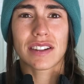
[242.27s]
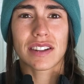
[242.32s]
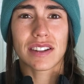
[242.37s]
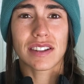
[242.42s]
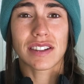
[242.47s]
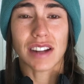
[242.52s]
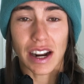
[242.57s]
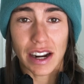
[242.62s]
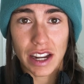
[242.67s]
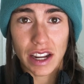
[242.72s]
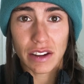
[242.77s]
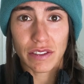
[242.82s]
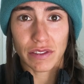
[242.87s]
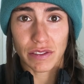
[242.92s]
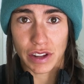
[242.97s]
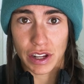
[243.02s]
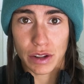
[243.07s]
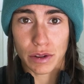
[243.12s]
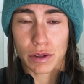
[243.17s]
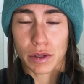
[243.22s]
stunning
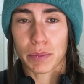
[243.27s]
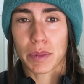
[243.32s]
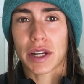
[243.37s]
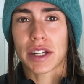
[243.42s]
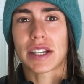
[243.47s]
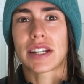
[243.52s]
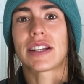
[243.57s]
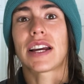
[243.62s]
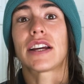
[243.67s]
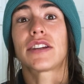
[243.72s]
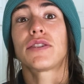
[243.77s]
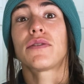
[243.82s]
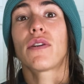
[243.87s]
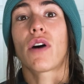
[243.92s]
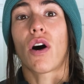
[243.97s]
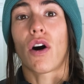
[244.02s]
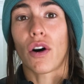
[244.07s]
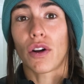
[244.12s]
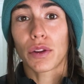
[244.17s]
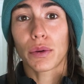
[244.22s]
views because it takes you
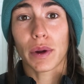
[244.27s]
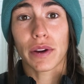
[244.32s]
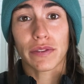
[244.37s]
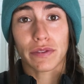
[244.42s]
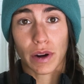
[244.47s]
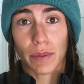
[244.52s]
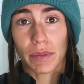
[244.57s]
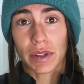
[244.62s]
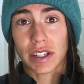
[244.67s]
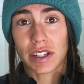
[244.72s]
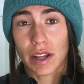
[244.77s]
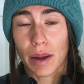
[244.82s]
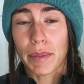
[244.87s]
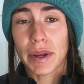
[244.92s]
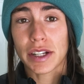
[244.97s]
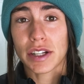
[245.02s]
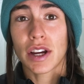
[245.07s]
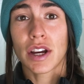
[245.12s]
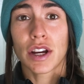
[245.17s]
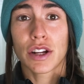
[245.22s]
all the way from the
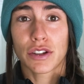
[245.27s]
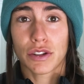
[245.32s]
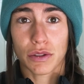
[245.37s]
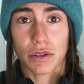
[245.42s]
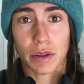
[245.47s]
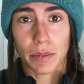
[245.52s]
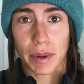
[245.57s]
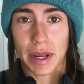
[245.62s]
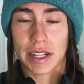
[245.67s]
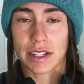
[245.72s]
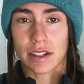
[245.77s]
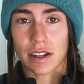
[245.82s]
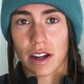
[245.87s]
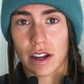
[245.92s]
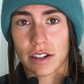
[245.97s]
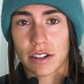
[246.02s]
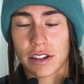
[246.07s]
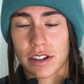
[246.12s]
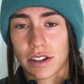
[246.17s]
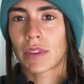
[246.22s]
summit to the base
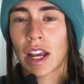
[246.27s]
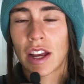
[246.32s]
lodge.